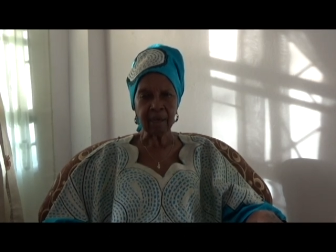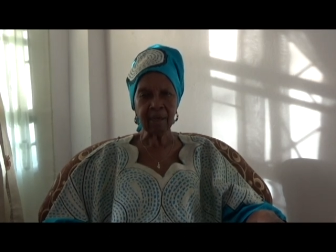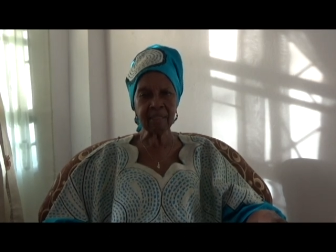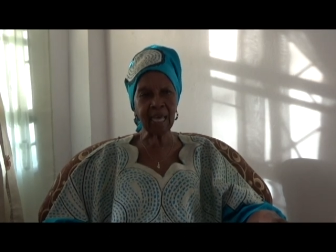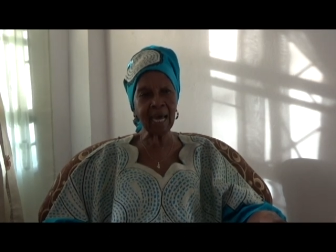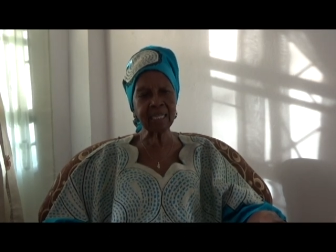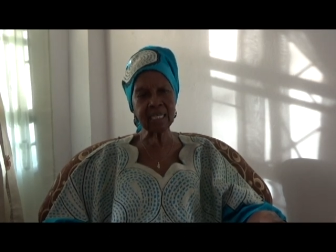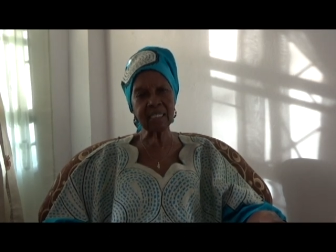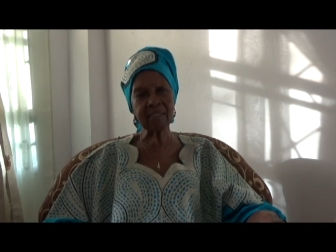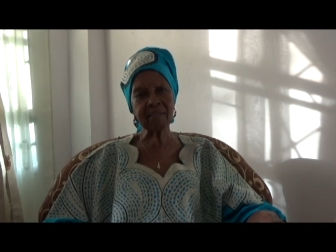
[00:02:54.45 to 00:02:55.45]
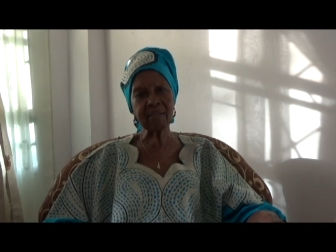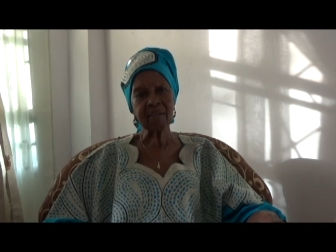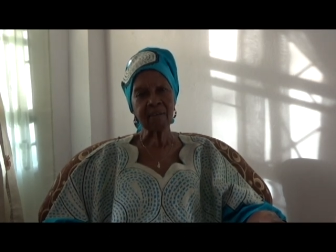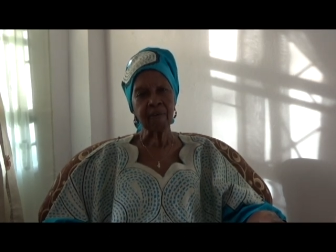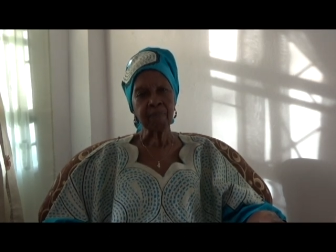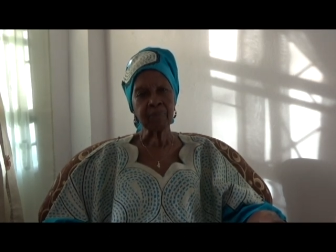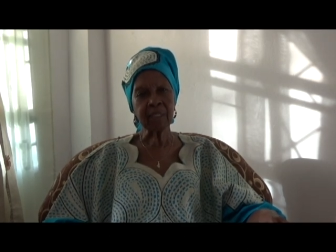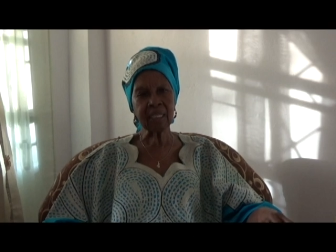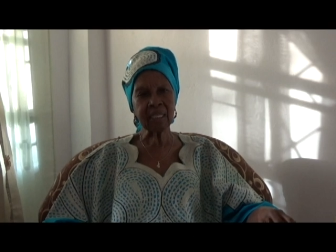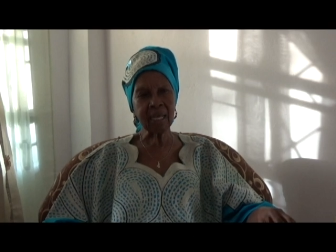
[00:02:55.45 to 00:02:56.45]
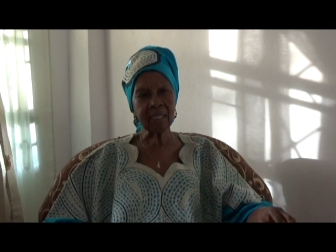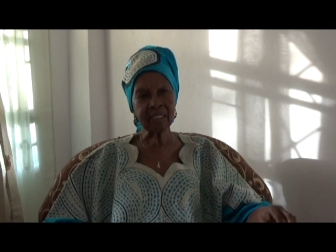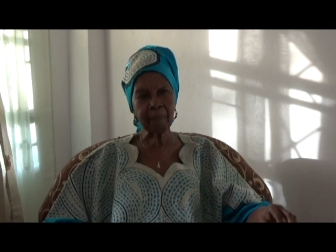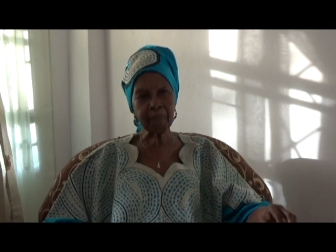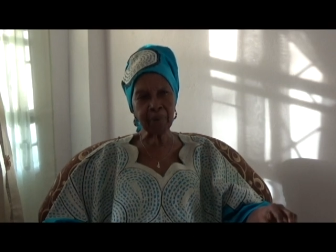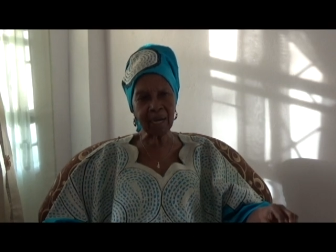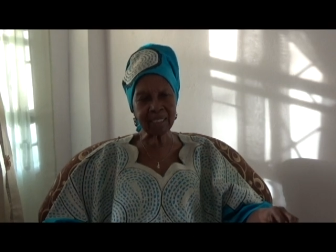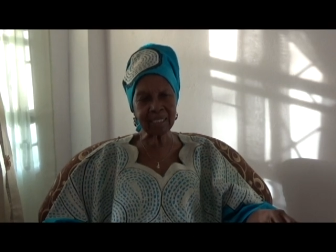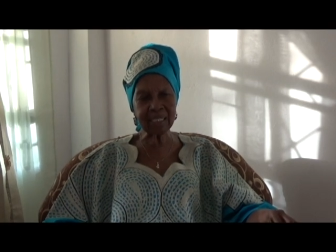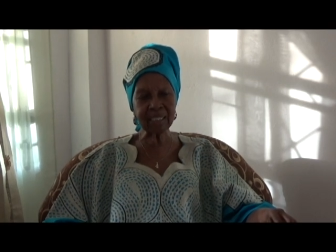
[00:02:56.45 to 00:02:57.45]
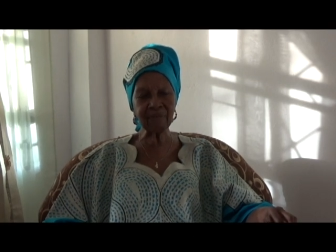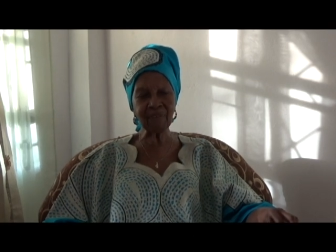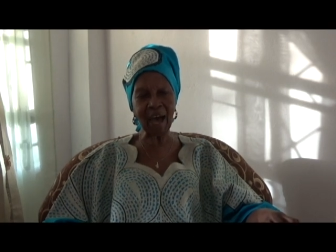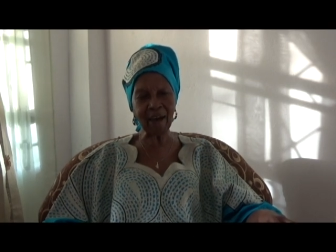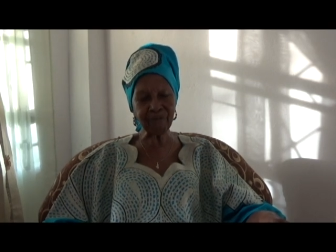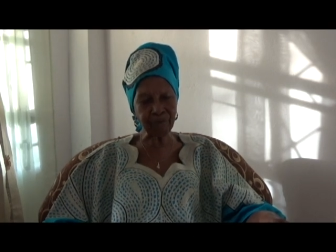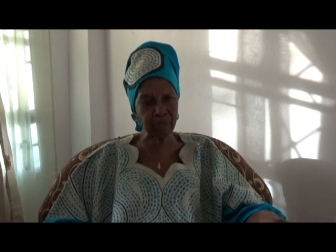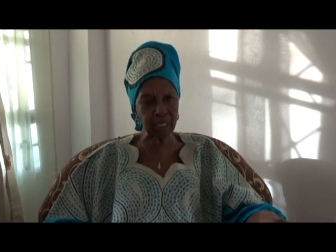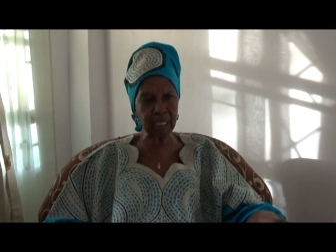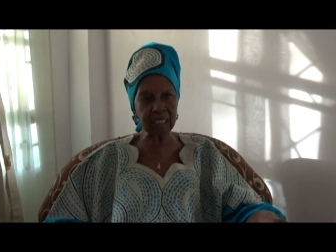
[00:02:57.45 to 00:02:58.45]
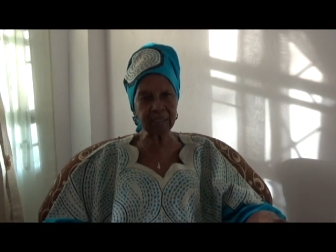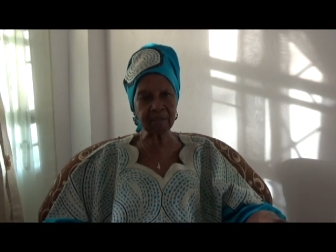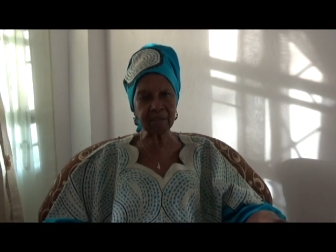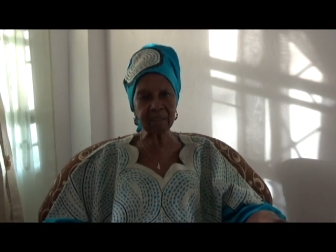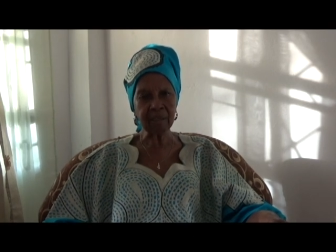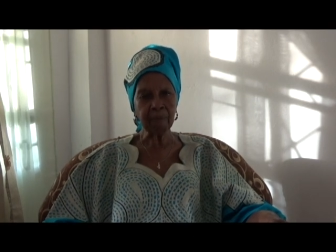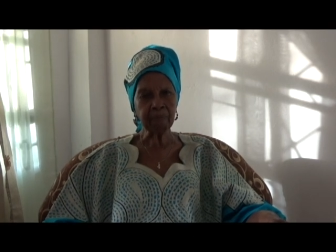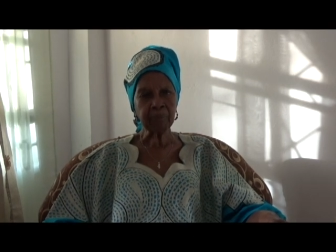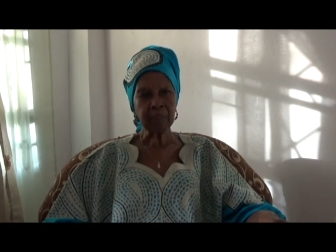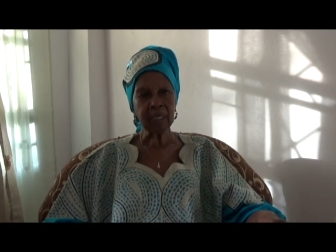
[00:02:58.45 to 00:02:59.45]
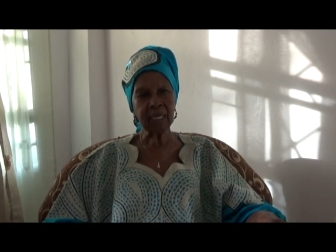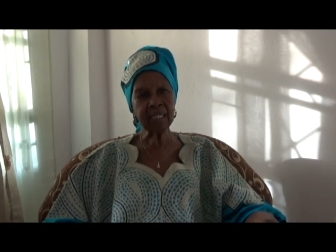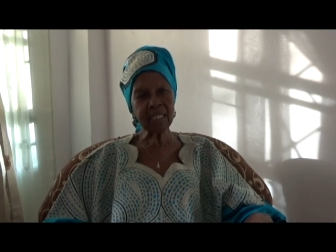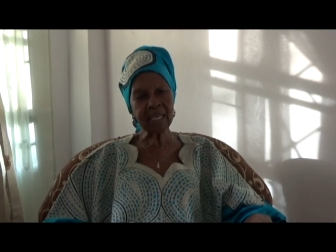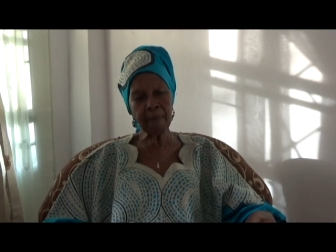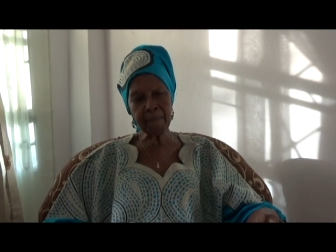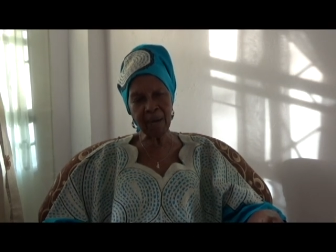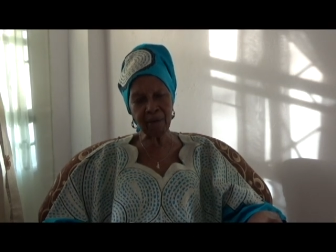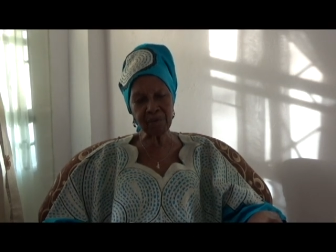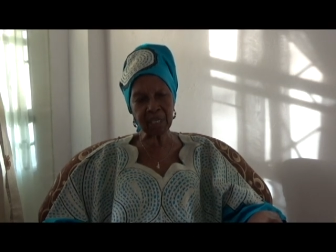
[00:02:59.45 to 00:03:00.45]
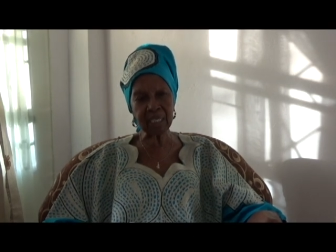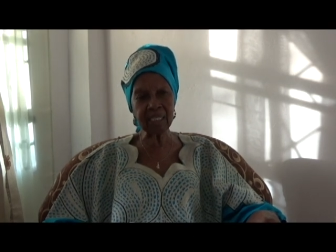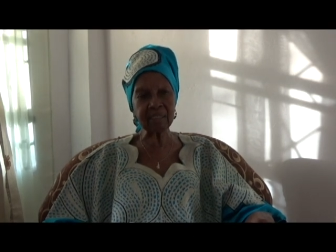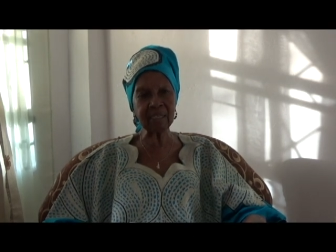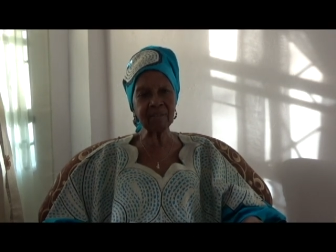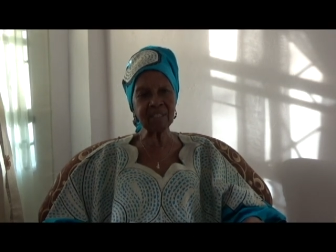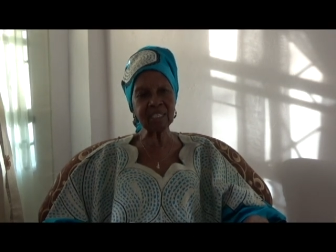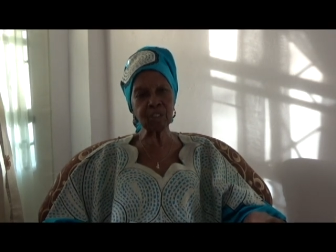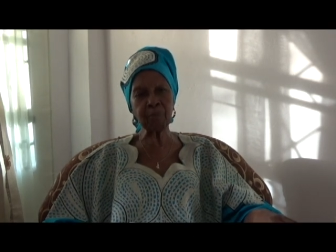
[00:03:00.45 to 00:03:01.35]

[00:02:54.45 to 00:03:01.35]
and that is that the presence of Africans in the Americas and this